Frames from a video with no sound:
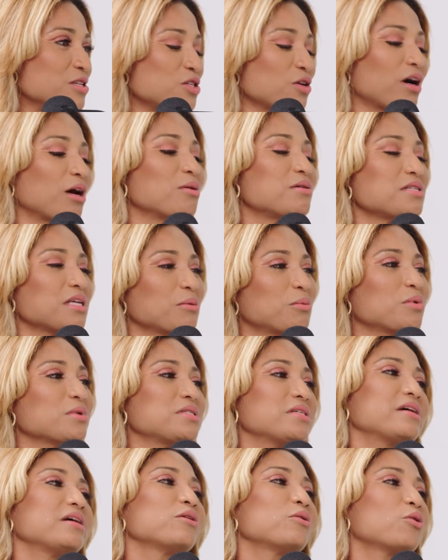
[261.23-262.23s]
So I was able
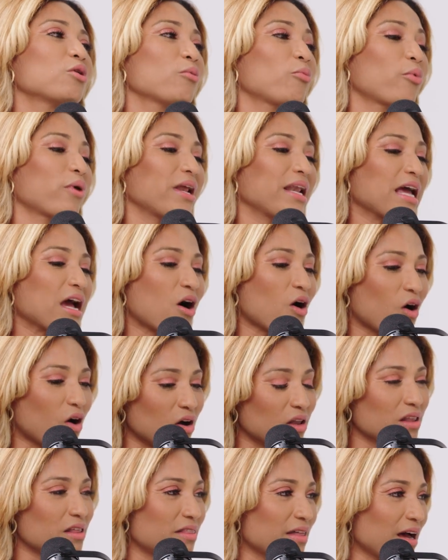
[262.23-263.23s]
to incorporate
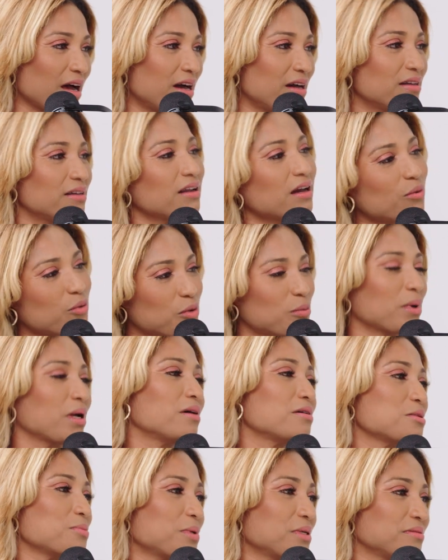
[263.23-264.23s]
all of that now with my
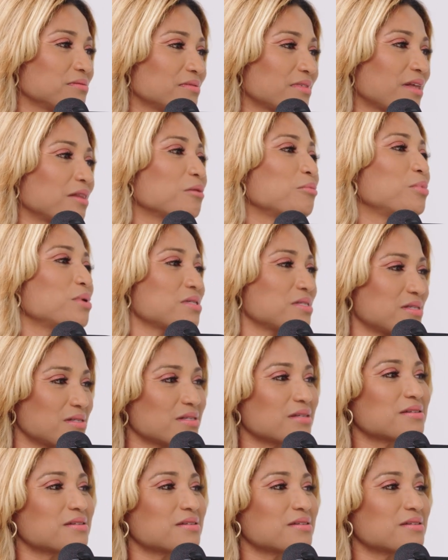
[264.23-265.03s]
husband and the businesses.